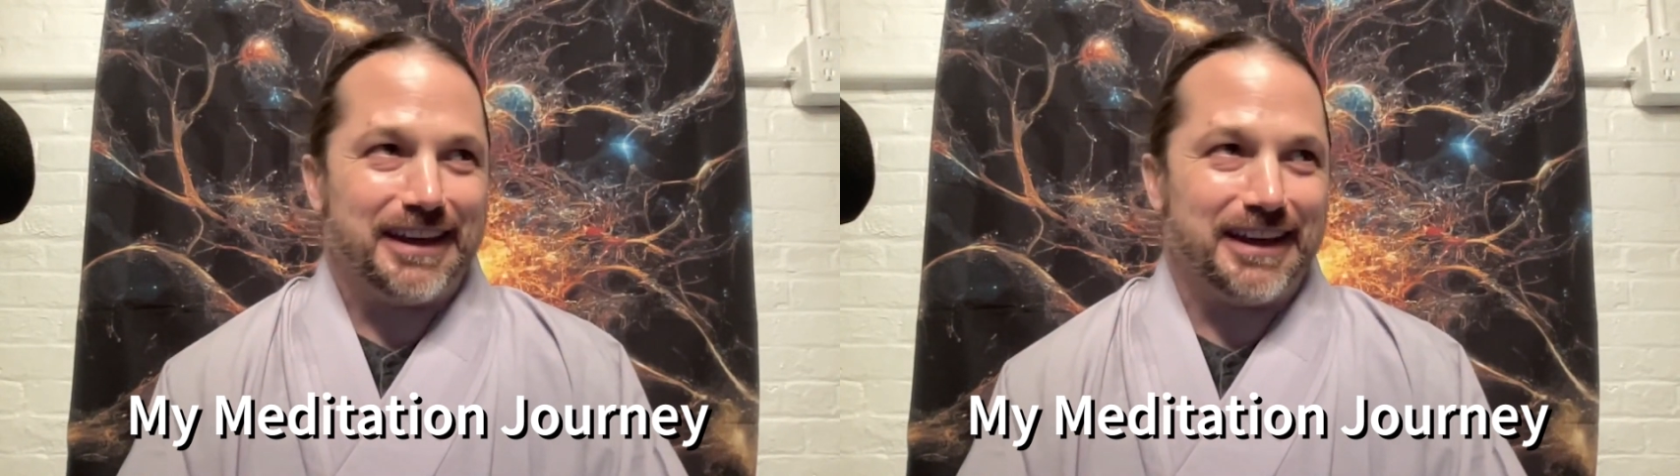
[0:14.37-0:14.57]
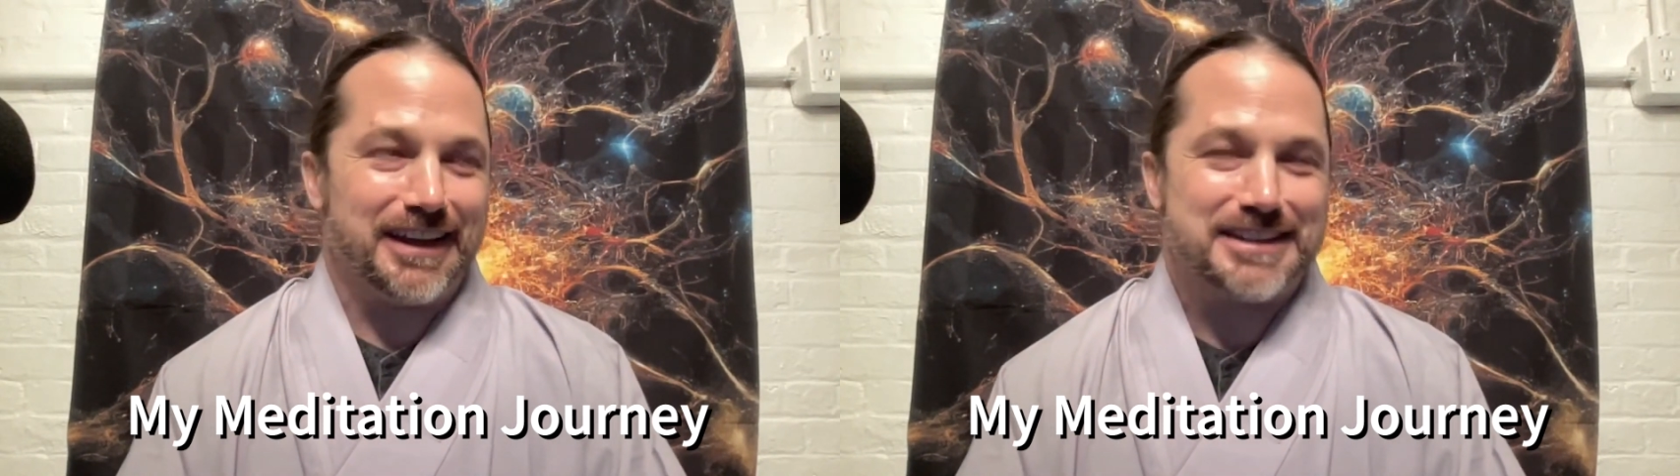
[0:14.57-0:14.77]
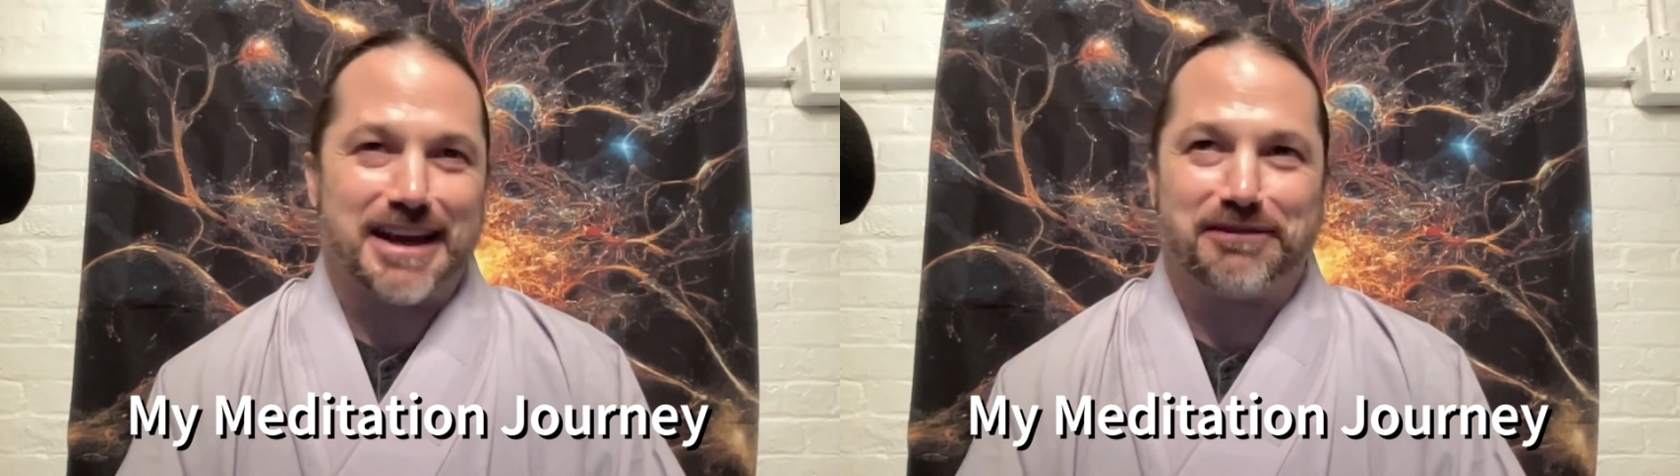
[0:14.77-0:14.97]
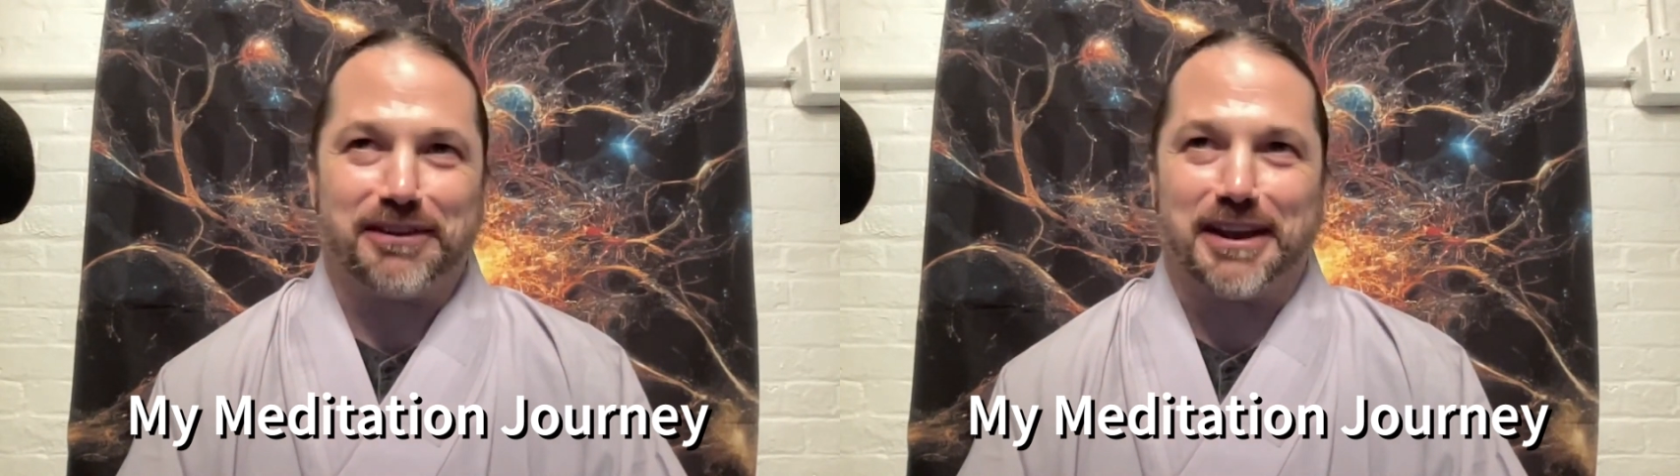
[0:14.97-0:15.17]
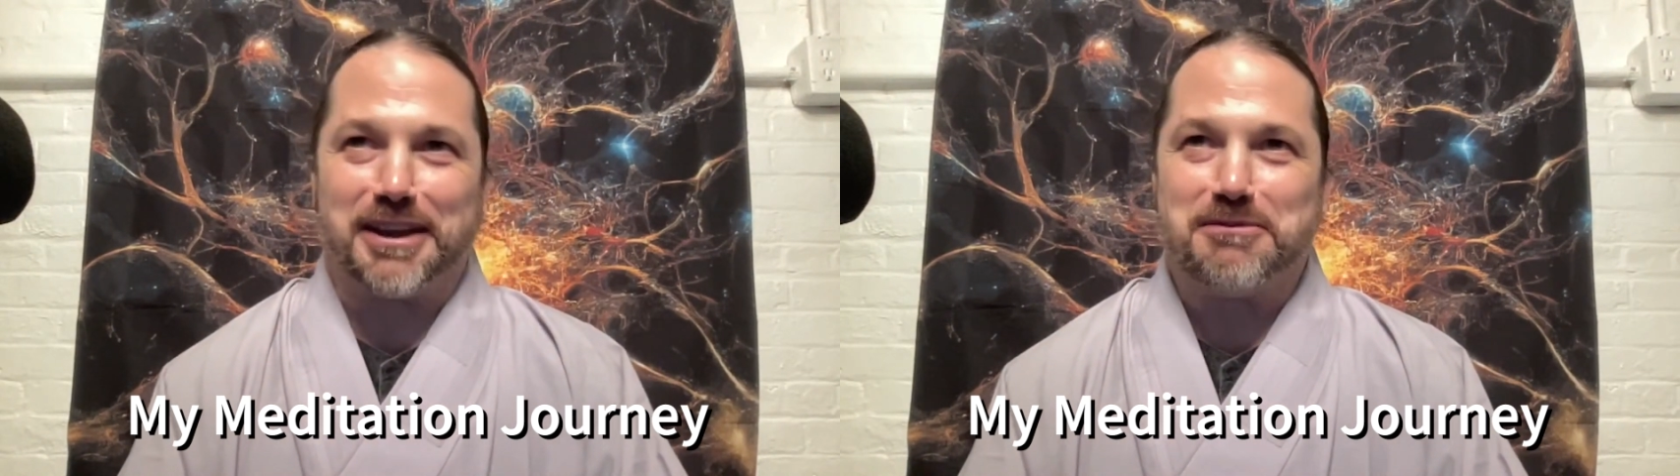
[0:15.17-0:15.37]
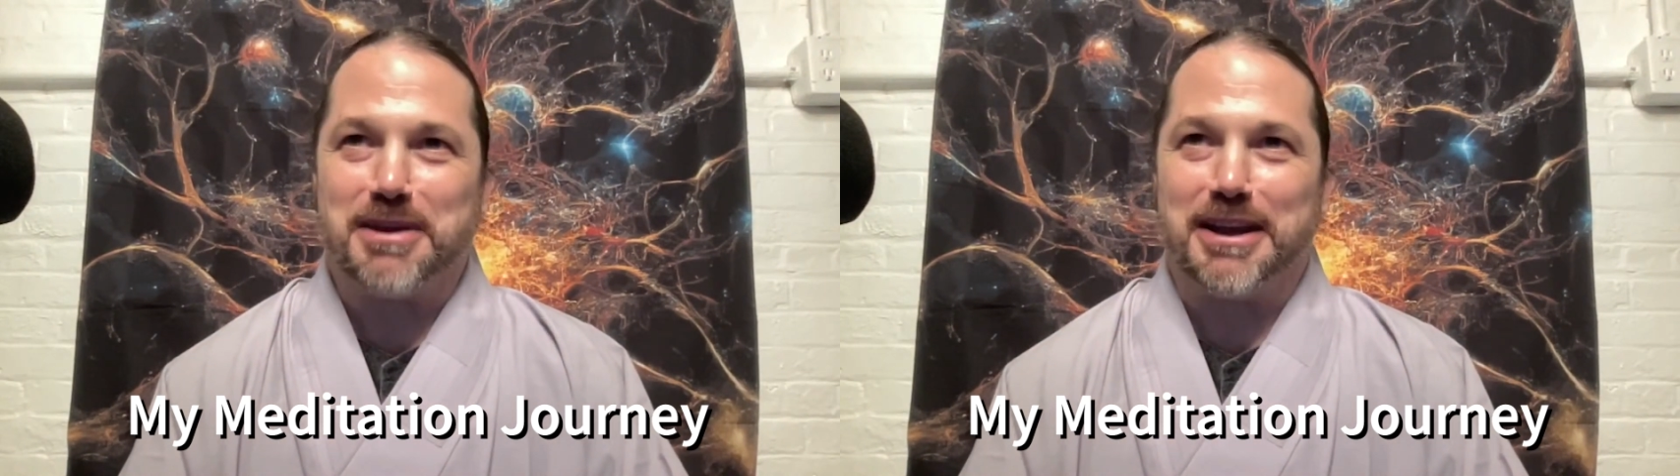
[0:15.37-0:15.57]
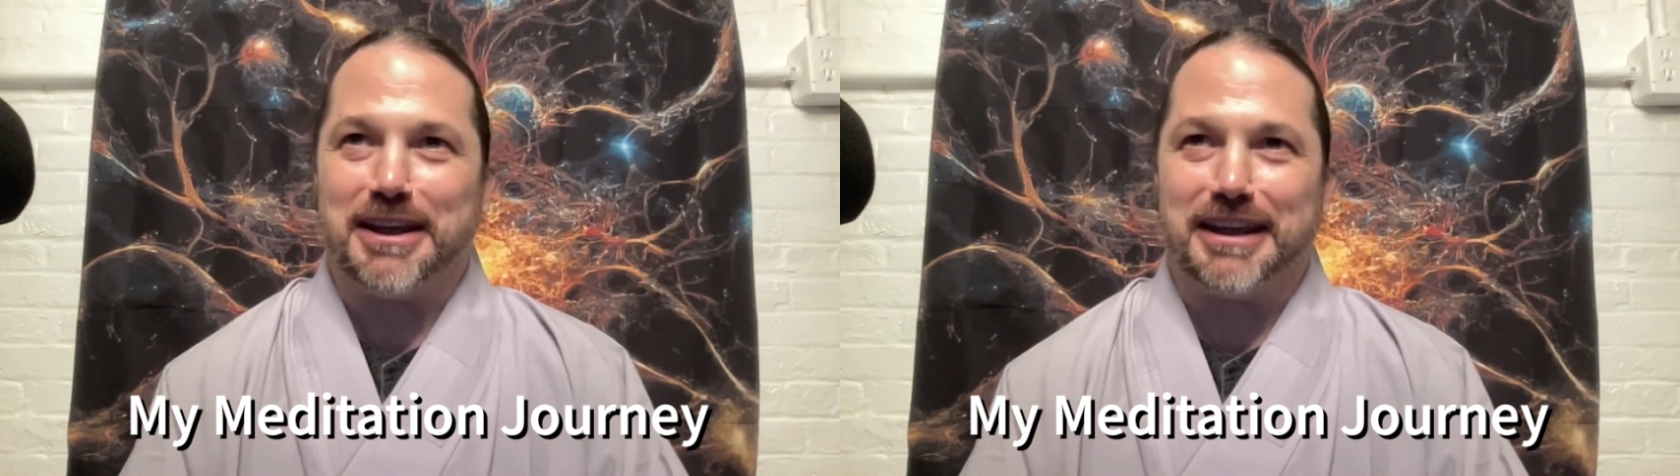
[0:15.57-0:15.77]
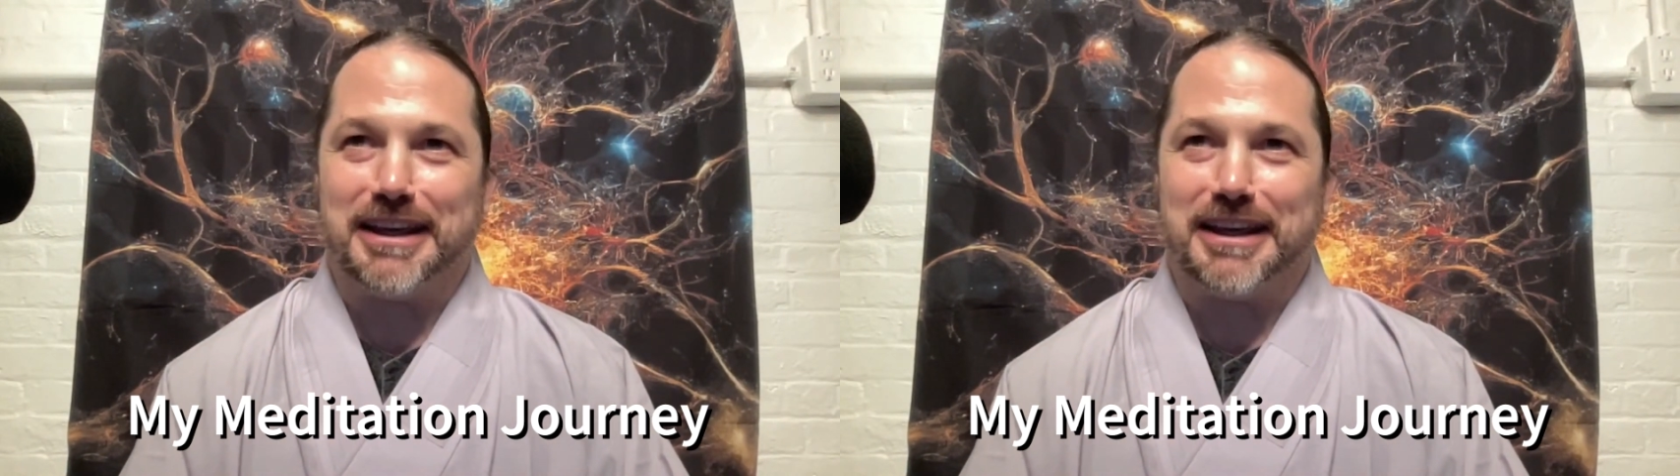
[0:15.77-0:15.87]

and I sat for like a minute,